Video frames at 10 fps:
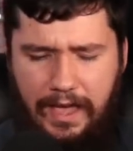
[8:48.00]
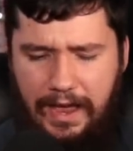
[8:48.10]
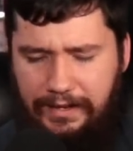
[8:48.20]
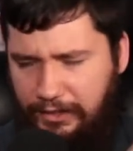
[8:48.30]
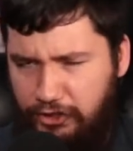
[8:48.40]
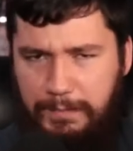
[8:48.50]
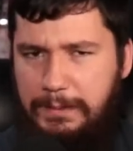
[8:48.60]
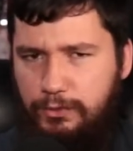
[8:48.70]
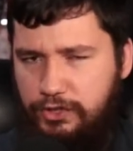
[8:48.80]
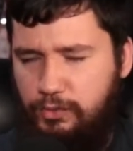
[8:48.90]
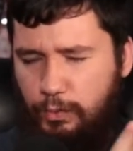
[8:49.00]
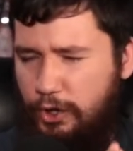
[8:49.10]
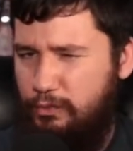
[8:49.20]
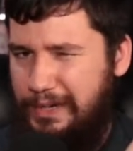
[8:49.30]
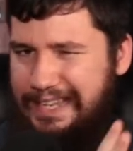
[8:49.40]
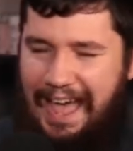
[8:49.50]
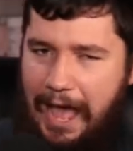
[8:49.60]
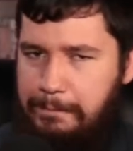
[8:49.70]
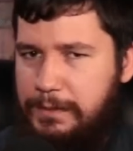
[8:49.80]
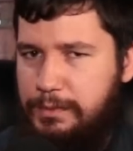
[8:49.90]
and a lot of people just weren't really
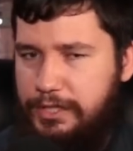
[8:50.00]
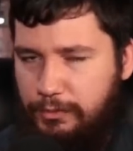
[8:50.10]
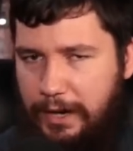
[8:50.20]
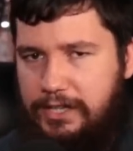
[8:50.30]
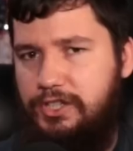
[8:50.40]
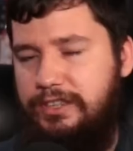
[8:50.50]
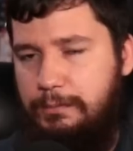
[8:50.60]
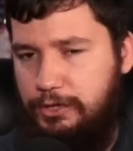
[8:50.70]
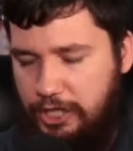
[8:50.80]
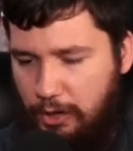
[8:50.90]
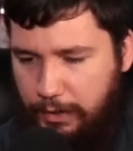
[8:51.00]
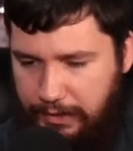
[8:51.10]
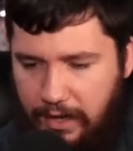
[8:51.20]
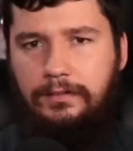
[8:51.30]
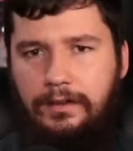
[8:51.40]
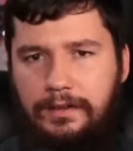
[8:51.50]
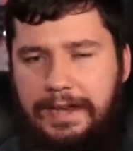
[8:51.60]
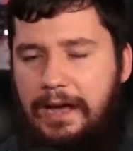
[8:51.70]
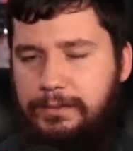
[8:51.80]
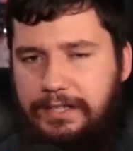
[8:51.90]
happy with the direction they were going.
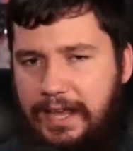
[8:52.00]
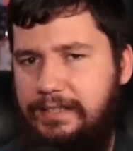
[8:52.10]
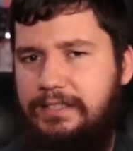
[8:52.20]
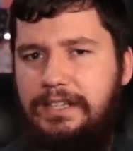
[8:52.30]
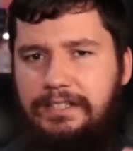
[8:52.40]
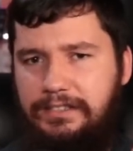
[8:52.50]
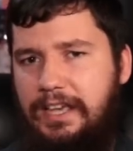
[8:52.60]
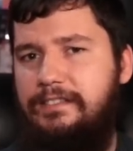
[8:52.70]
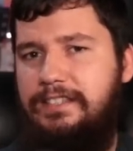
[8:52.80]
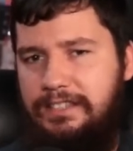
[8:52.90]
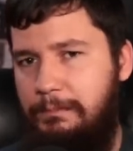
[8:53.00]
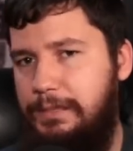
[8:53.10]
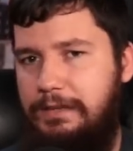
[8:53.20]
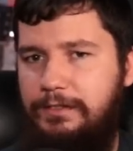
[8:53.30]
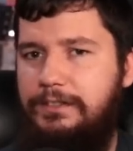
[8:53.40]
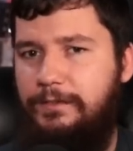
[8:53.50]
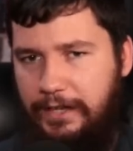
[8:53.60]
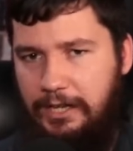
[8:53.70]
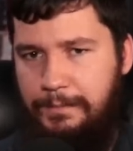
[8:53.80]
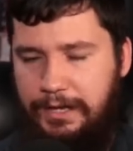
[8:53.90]
Now, Tenacity does have some level of
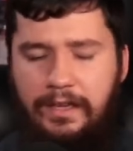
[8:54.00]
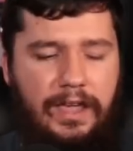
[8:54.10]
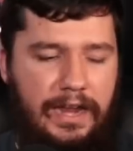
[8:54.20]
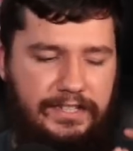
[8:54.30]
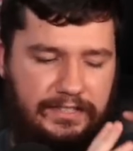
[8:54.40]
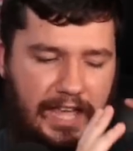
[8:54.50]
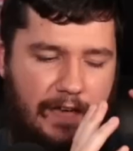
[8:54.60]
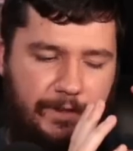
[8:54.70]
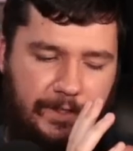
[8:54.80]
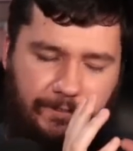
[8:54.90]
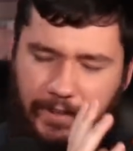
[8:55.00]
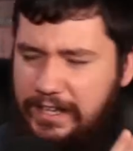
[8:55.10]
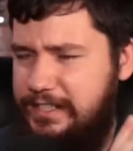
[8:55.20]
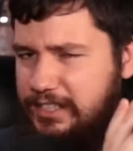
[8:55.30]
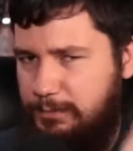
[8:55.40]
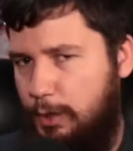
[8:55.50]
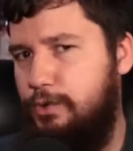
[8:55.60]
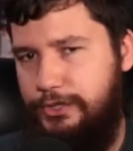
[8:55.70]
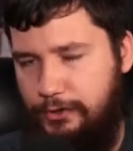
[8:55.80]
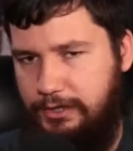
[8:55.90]
development and does have a fairly small
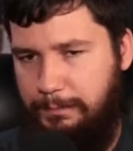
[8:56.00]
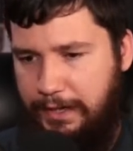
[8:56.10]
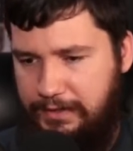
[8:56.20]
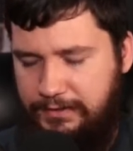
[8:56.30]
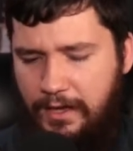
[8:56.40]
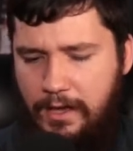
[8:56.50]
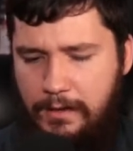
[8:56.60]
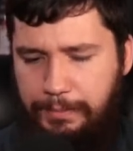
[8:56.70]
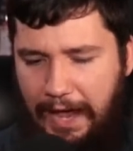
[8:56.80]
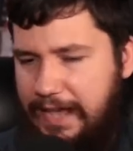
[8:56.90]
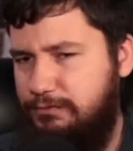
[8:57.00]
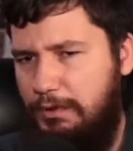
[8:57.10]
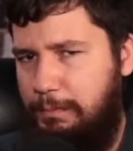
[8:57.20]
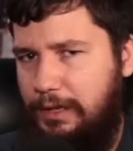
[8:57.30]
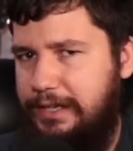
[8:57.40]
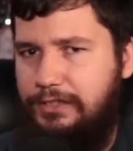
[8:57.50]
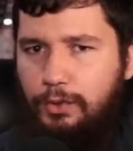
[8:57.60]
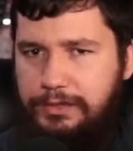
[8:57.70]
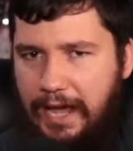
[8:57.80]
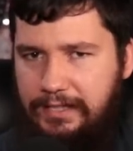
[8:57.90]
user base, but it hasn't replaced
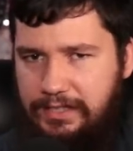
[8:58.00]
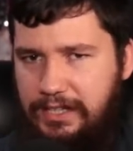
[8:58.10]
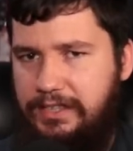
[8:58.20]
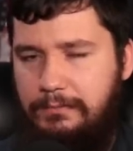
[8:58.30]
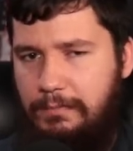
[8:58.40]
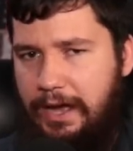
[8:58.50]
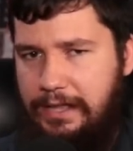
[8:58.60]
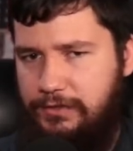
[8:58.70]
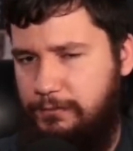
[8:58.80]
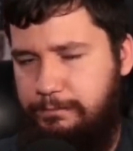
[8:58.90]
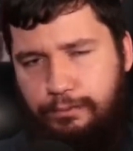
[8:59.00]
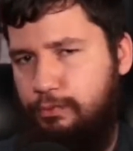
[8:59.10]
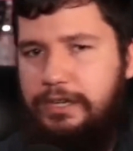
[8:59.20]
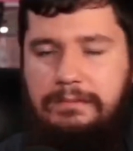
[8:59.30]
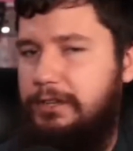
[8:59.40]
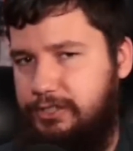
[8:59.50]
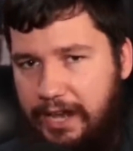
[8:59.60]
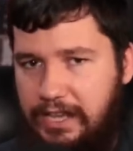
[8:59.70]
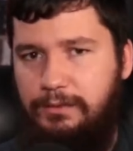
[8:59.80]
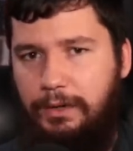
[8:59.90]
Audacity in the minds of pretty much
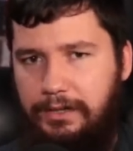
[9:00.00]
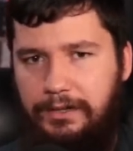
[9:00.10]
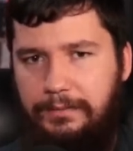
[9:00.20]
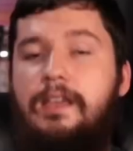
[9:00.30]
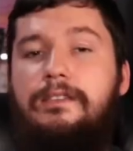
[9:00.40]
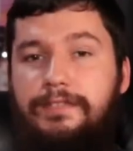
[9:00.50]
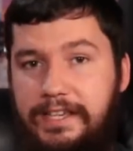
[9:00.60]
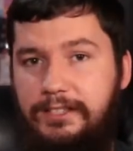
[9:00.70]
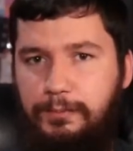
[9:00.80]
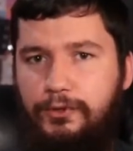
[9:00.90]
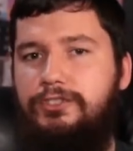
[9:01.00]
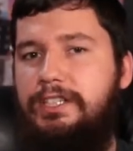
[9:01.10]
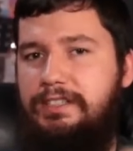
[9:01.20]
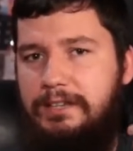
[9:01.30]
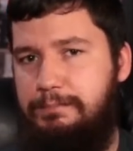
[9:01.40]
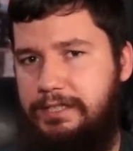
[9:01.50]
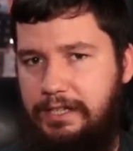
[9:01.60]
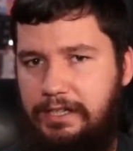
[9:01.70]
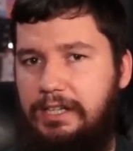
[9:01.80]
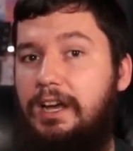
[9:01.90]
anyone. These projects in
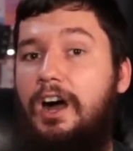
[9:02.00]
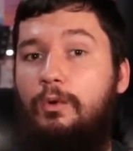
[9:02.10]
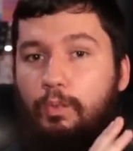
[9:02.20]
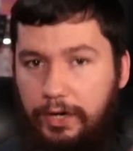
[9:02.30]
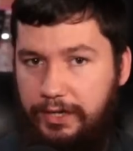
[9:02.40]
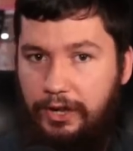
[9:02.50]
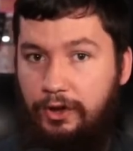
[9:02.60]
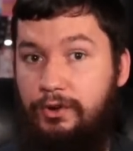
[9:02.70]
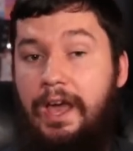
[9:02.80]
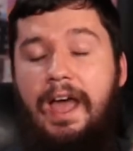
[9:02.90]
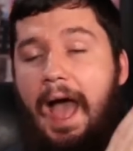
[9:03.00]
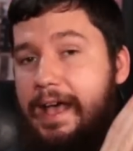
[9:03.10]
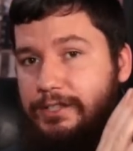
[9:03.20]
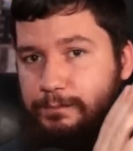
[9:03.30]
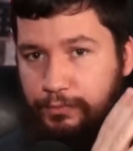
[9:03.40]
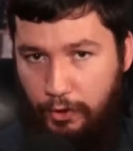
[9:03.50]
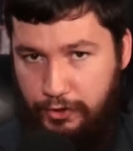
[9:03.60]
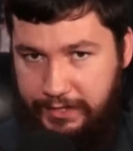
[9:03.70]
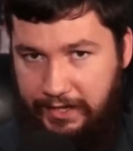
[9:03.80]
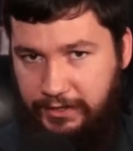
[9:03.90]
particular are what are known as
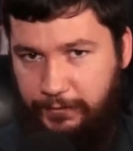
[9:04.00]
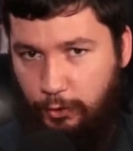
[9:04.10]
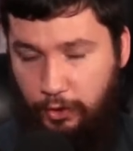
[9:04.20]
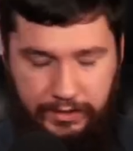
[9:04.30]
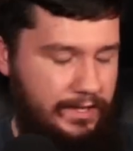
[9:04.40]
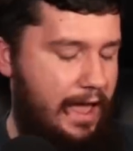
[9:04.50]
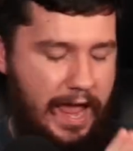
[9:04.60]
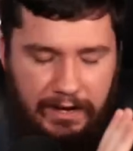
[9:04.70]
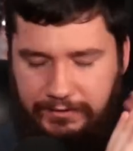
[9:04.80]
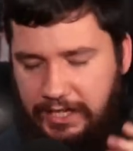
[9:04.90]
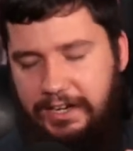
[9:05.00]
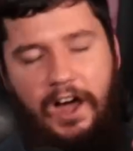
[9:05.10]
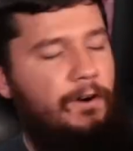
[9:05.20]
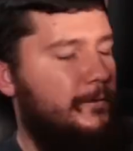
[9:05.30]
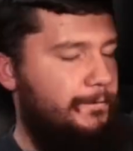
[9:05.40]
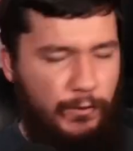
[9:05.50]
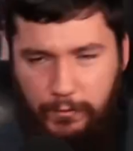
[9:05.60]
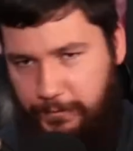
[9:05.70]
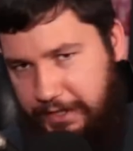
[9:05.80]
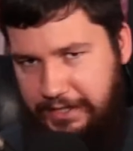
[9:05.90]
protest forks, and I've done a
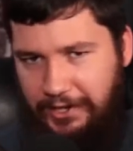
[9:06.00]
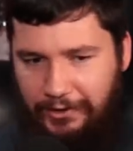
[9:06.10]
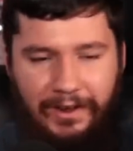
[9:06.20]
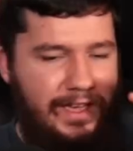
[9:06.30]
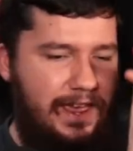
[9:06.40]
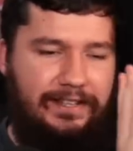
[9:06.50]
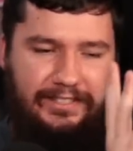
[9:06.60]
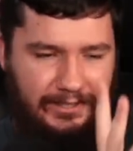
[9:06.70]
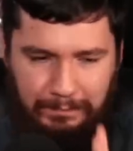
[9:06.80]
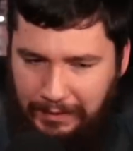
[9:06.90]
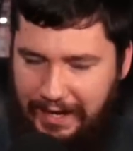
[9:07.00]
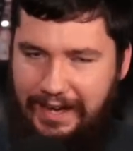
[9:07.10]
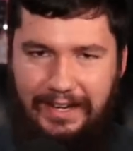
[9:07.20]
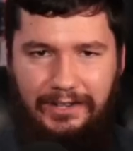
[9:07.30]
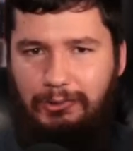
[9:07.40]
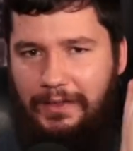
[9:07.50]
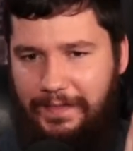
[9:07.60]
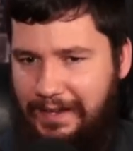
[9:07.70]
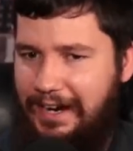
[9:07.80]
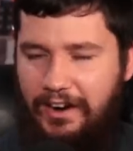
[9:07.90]
full video explaining what
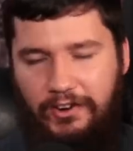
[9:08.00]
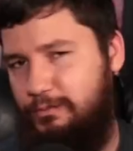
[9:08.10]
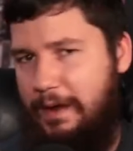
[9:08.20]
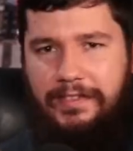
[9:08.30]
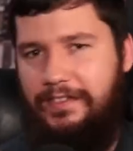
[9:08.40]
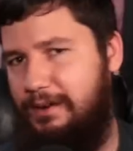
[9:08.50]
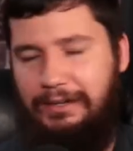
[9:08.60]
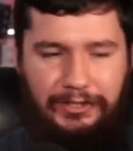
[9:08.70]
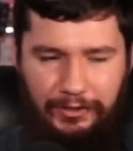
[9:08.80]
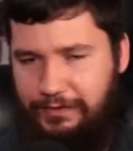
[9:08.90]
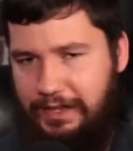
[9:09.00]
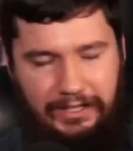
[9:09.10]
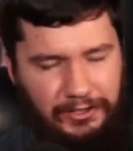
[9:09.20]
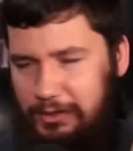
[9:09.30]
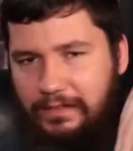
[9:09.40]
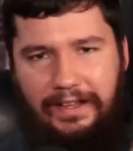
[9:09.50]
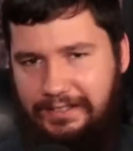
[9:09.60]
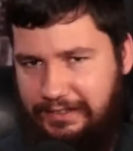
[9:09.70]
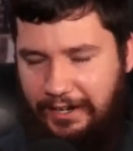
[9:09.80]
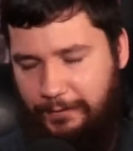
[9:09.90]
they are and whether they're a good thing and all that
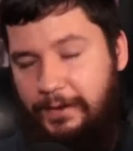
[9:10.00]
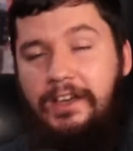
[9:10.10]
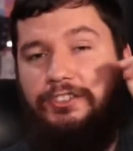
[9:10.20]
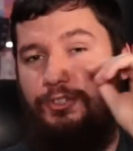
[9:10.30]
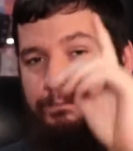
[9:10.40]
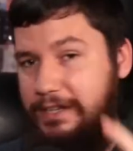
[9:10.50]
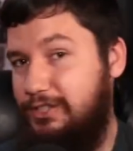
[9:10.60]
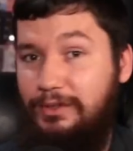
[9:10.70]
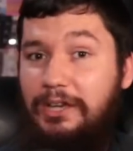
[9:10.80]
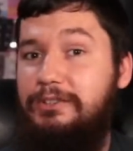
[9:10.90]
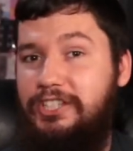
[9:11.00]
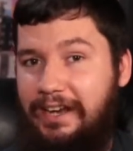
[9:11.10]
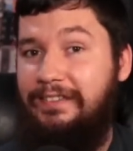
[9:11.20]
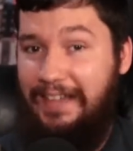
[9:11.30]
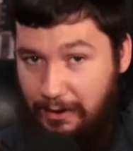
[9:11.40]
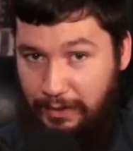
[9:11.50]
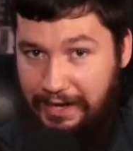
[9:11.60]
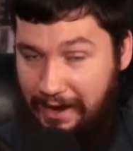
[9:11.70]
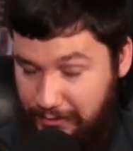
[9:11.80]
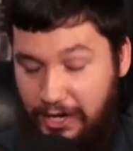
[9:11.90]
stuff, so be sure to go and check that one
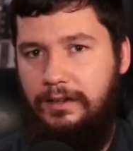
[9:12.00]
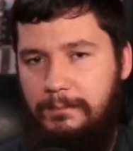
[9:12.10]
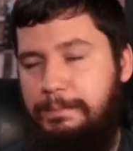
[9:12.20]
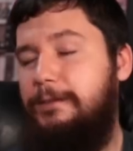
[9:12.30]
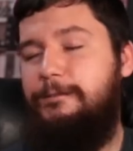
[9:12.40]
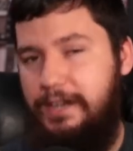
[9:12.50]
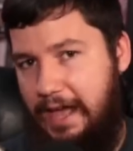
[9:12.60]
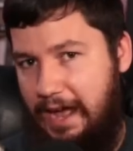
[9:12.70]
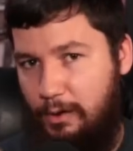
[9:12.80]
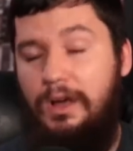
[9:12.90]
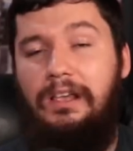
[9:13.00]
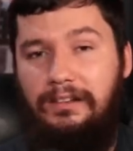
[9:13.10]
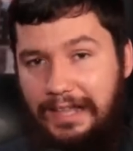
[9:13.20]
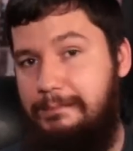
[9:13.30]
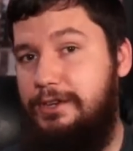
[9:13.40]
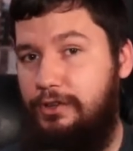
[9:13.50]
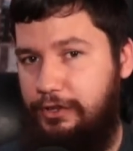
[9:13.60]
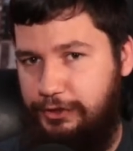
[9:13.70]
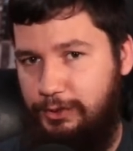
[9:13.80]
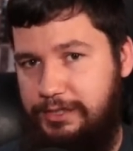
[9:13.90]
out. But for now, let me know your
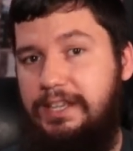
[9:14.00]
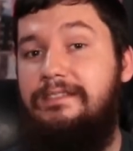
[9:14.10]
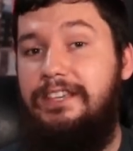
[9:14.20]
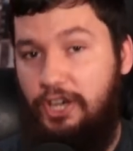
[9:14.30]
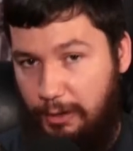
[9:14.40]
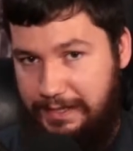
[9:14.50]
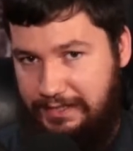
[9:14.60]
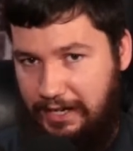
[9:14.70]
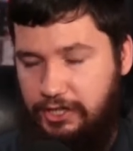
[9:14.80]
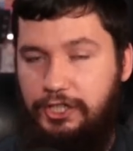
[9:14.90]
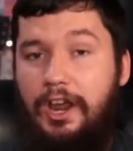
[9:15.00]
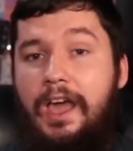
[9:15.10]
thoughts in the comment section